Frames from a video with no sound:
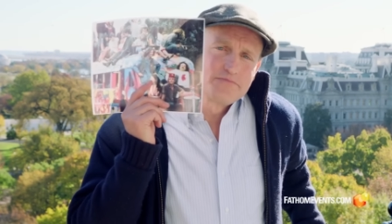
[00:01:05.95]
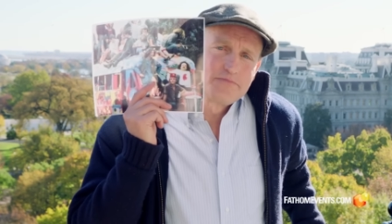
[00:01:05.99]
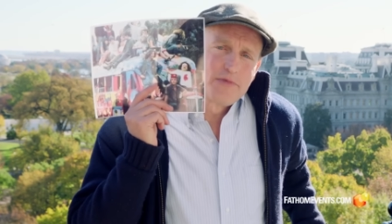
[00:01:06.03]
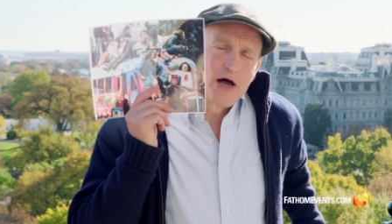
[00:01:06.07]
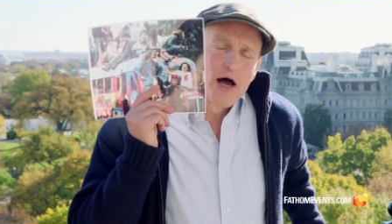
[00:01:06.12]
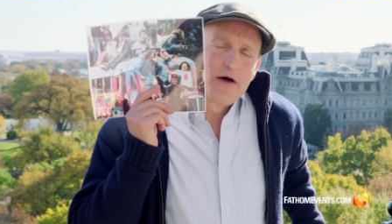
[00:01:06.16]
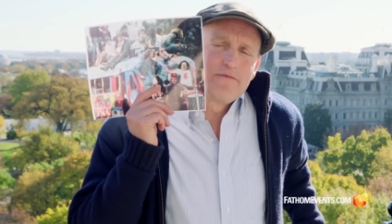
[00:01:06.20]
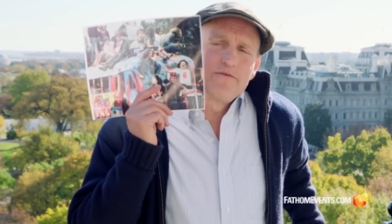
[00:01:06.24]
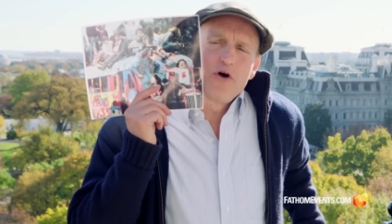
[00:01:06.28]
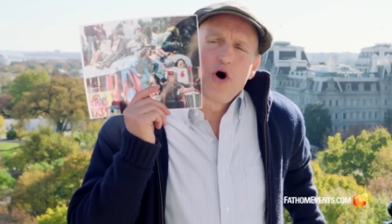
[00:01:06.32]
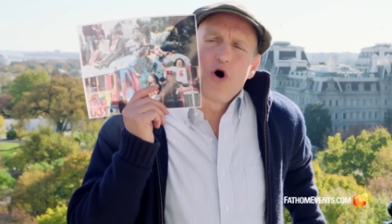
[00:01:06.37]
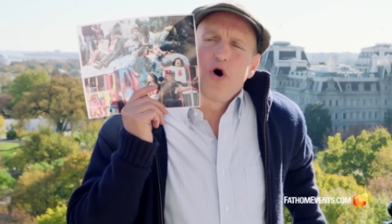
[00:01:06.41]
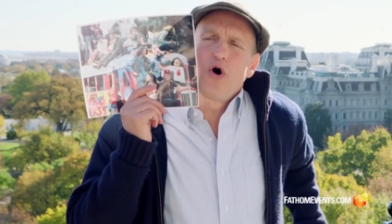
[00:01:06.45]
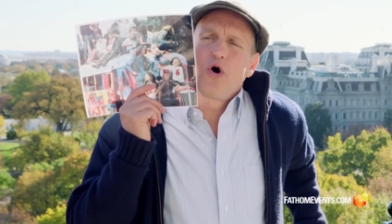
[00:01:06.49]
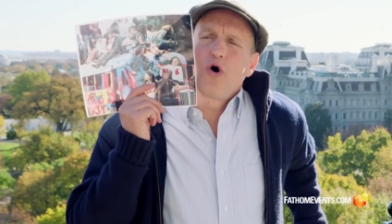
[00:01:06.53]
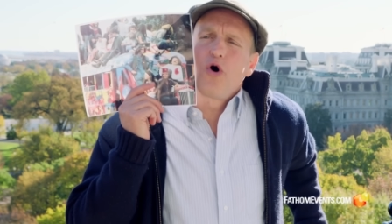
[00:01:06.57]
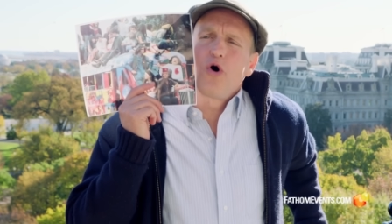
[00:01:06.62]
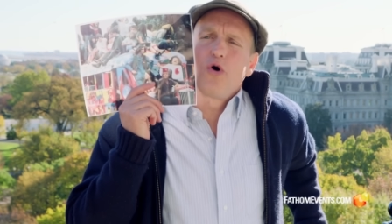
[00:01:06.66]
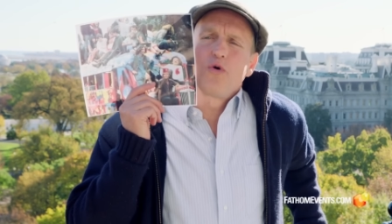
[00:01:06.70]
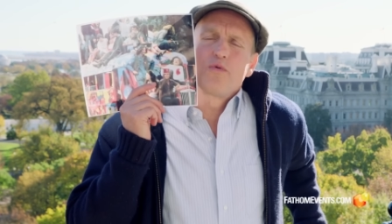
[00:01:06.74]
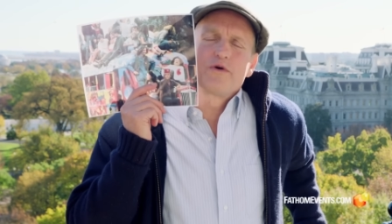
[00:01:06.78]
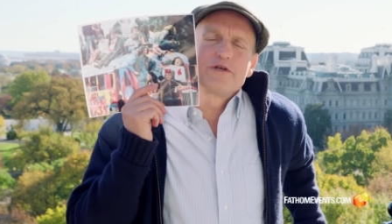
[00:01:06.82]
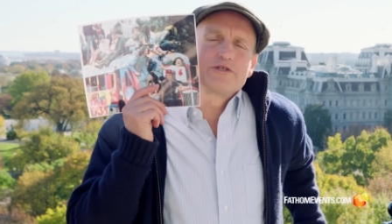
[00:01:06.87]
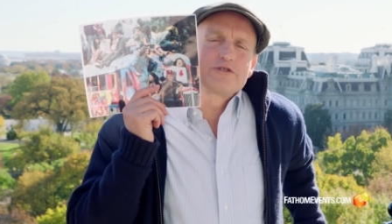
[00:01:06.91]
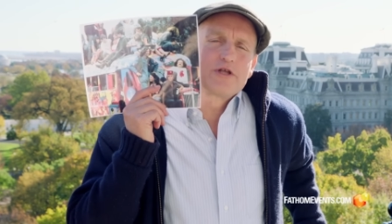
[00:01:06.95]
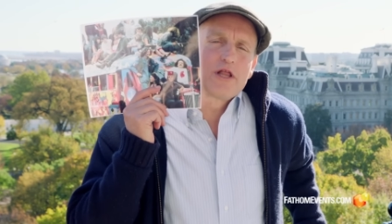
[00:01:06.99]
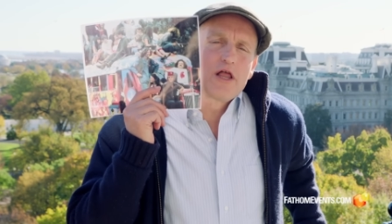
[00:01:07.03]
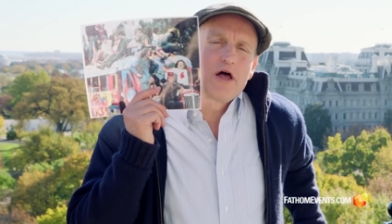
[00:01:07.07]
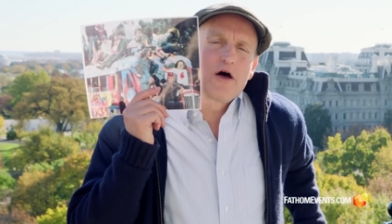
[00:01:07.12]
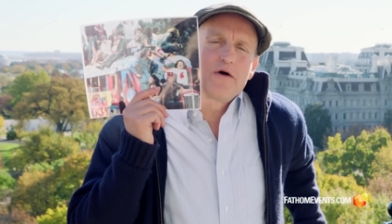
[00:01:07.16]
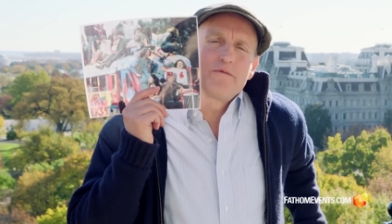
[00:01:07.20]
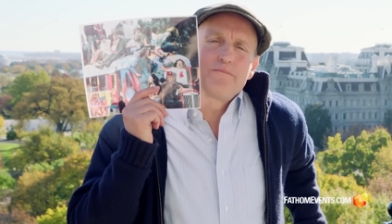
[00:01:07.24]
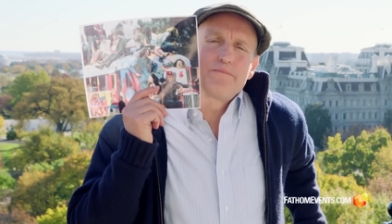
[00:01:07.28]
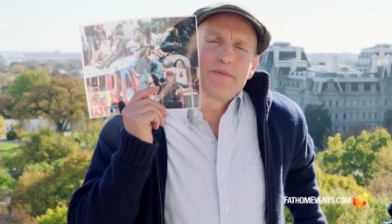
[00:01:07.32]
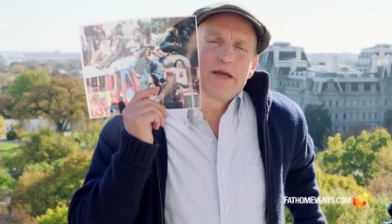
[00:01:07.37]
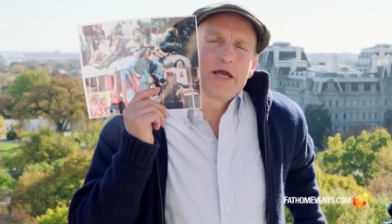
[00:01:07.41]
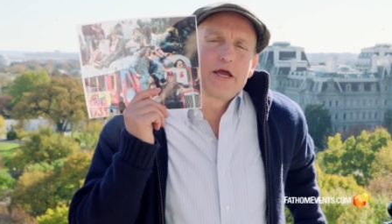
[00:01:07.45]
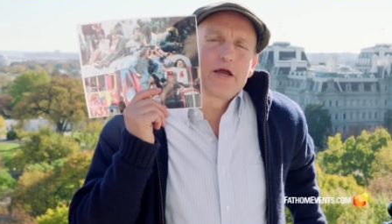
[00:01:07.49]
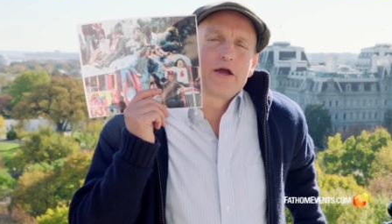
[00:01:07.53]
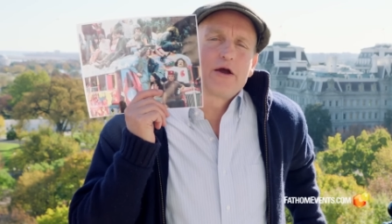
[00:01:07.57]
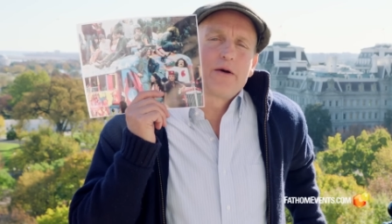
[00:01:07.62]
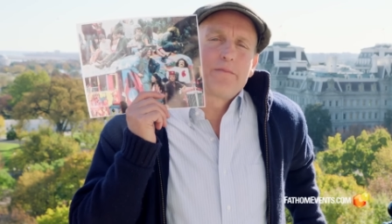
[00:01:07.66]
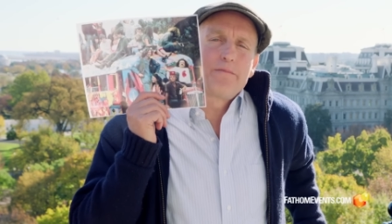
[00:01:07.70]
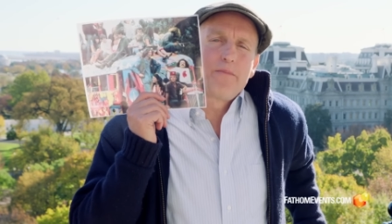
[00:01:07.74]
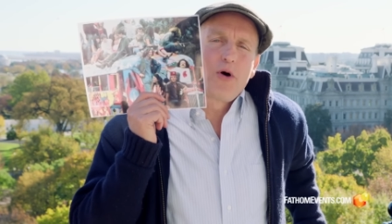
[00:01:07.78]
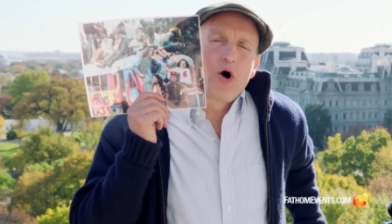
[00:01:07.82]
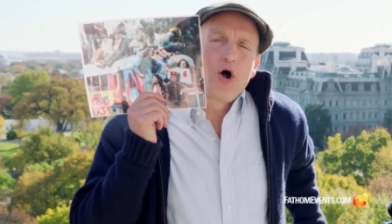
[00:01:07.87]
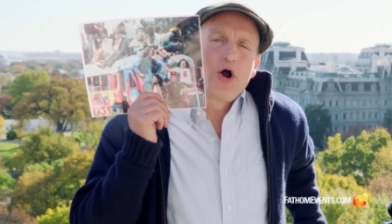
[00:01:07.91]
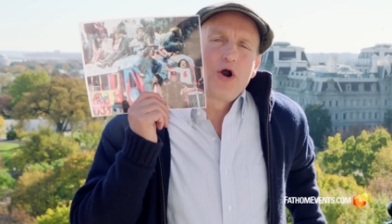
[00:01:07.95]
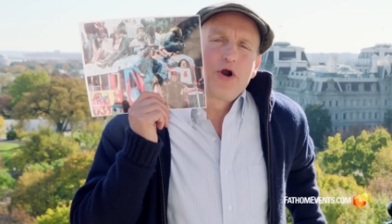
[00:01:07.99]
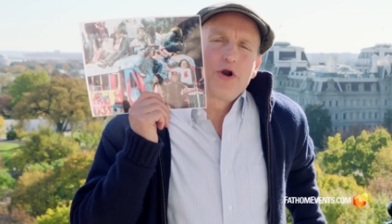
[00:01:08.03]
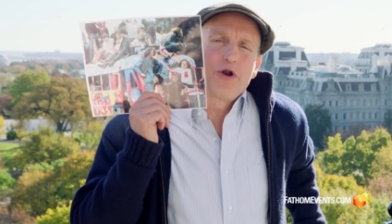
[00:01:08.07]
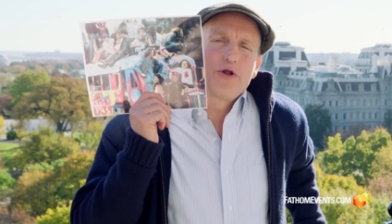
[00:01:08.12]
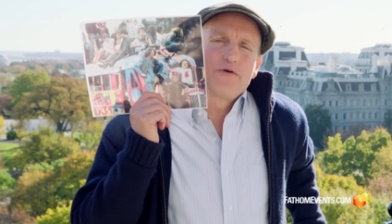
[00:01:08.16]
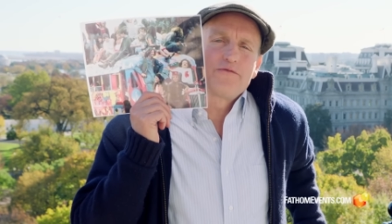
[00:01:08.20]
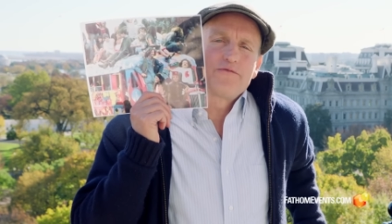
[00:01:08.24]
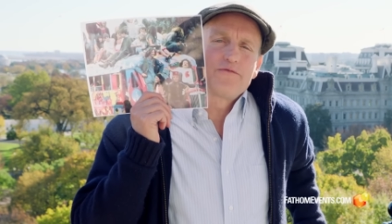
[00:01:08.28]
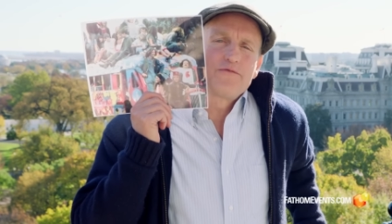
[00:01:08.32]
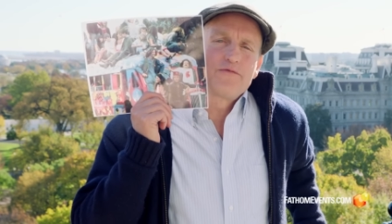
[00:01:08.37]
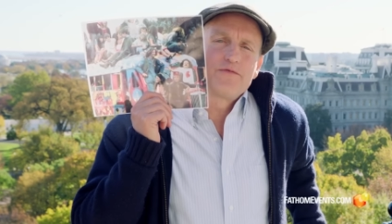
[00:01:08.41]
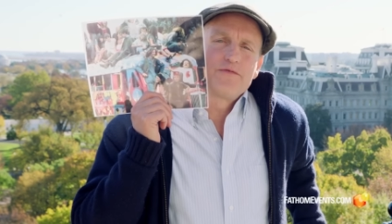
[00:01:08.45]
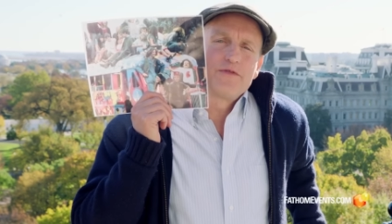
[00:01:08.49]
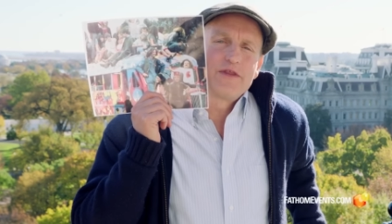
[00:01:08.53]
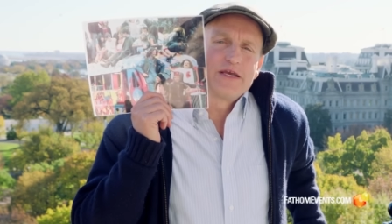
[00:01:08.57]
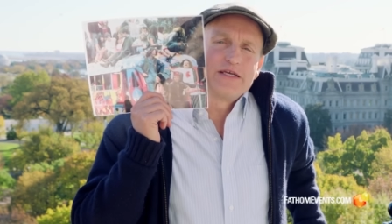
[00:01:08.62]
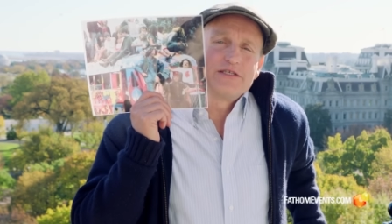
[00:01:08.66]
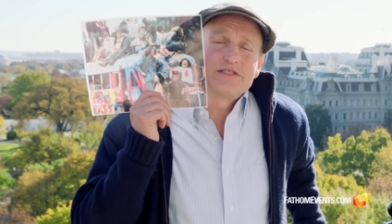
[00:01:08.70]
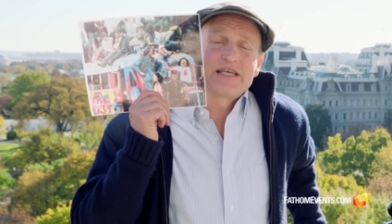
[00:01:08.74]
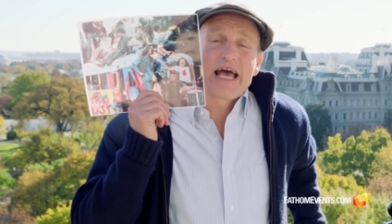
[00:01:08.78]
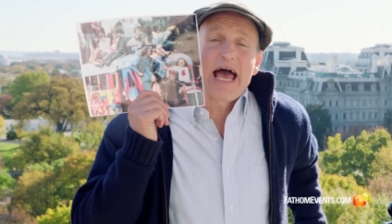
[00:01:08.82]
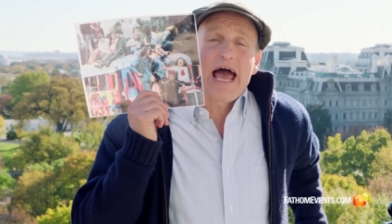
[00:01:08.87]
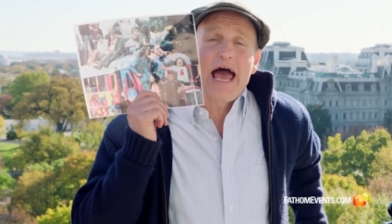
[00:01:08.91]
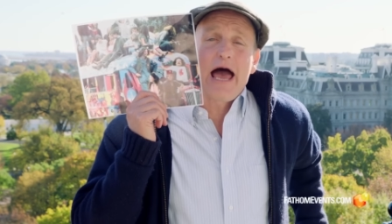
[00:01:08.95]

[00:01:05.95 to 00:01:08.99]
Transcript: I've always loved being a part of these